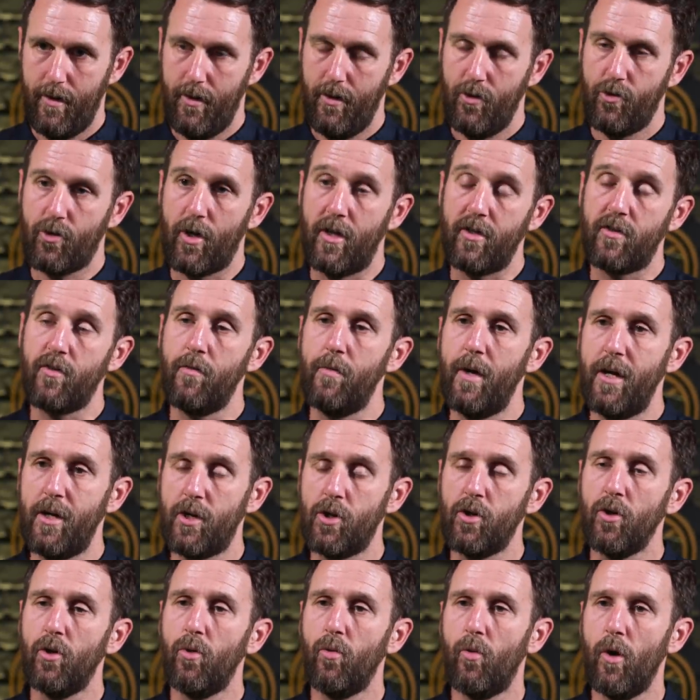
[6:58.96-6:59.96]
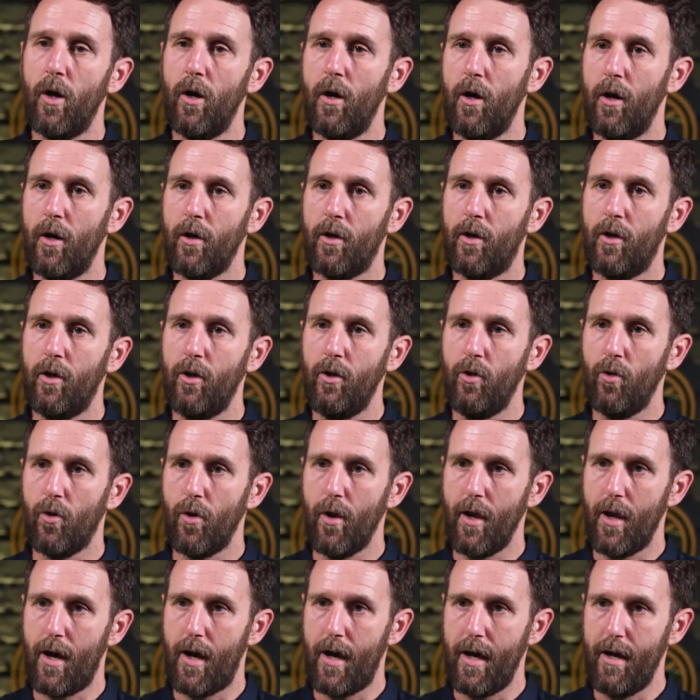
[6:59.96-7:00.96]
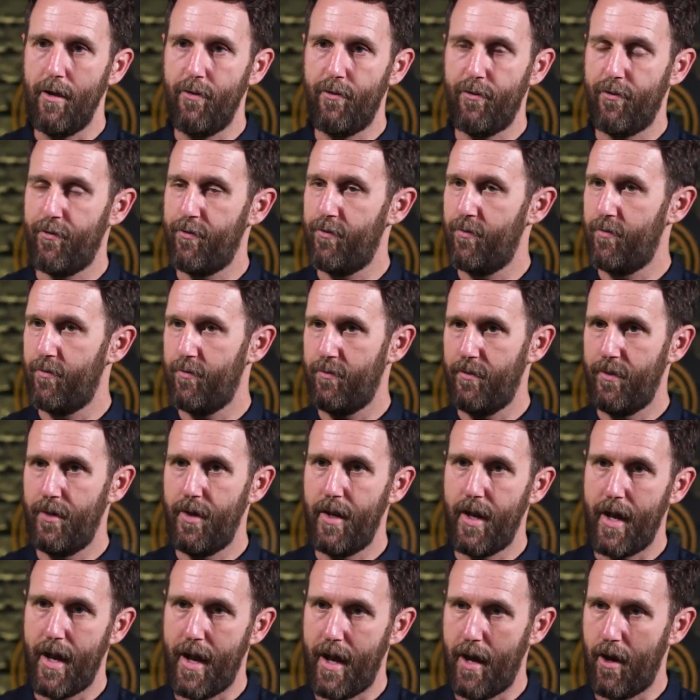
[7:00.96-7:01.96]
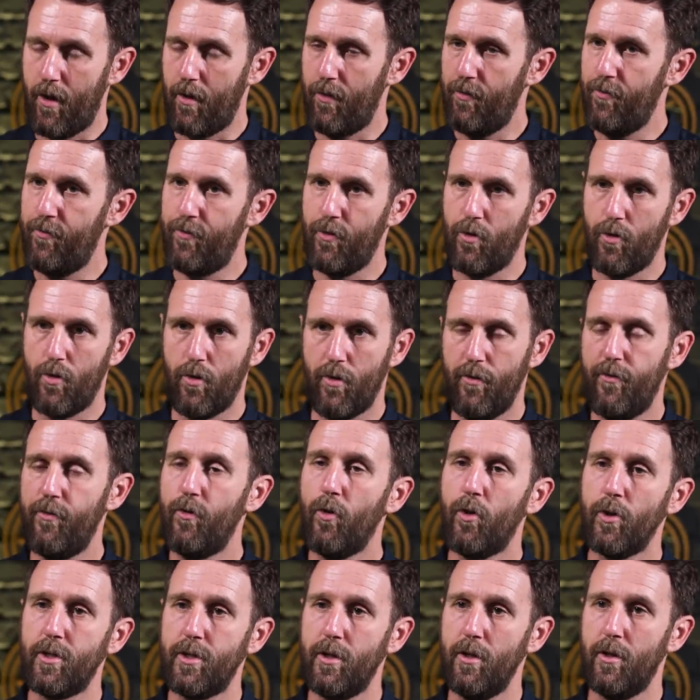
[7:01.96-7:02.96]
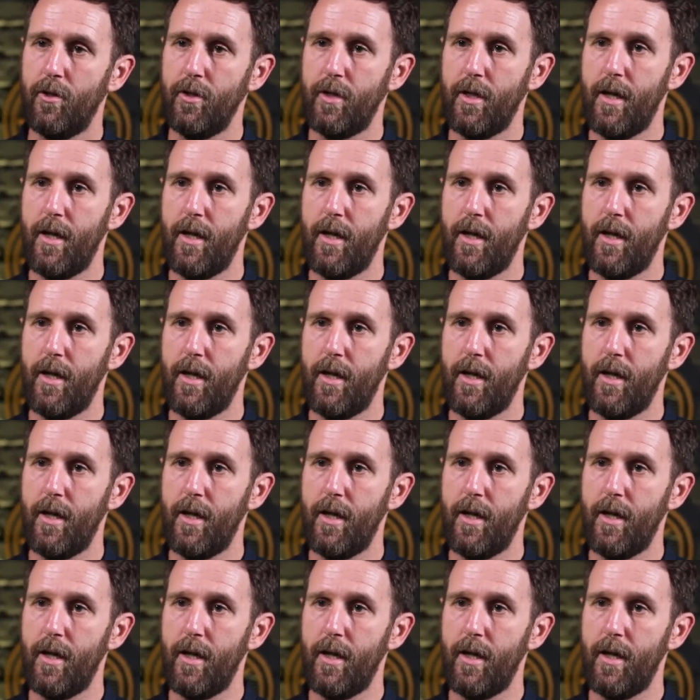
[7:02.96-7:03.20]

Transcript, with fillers: transformational work your life now for 40 odd